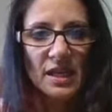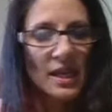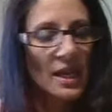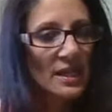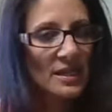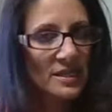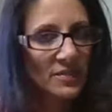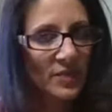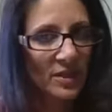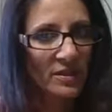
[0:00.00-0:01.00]
And it's
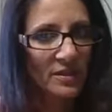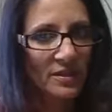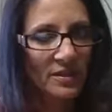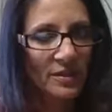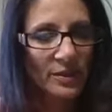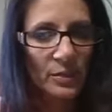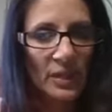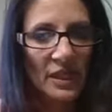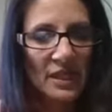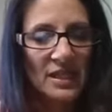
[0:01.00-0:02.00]
fear
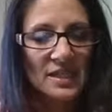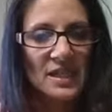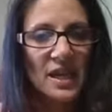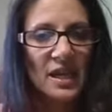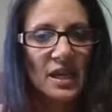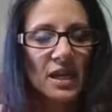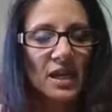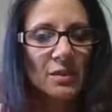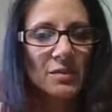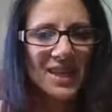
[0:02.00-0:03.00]
creeping in. It's like,
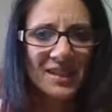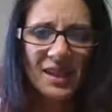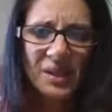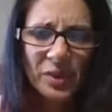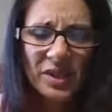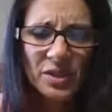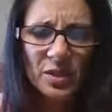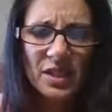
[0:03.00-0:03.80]
man, can I really do